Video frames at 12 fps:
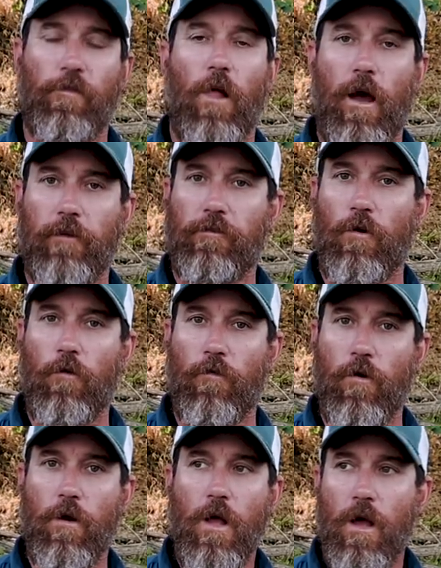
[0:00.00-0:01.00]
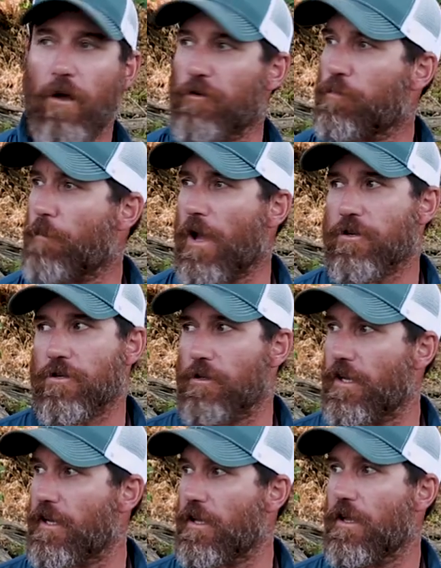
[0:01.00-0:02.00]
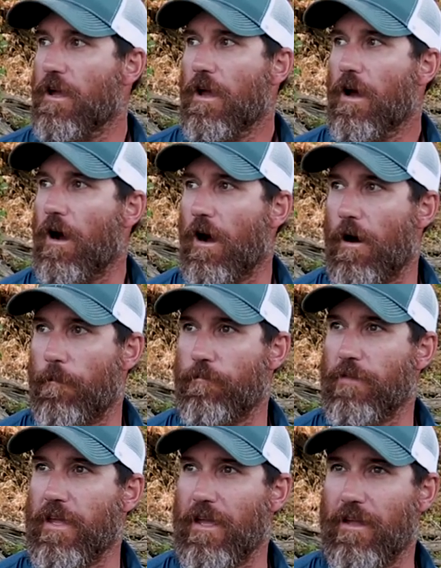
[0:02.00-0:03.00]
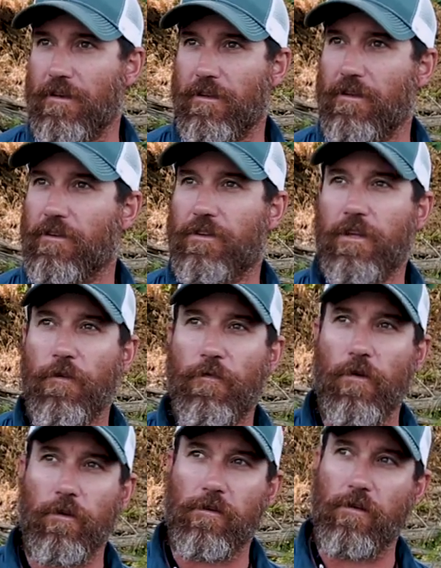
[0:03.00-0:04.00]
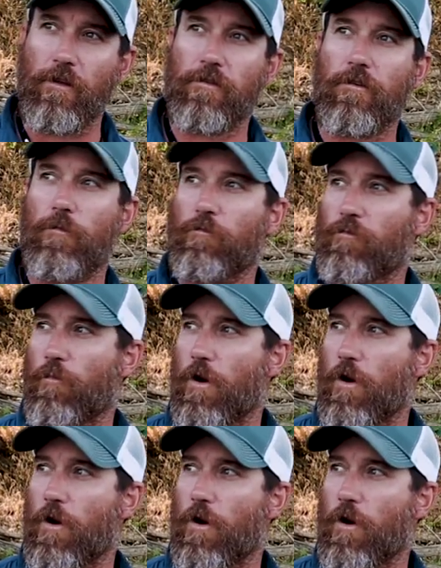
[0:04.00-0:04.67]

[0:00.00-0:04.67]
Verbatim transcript: flies over, especially um, in different systems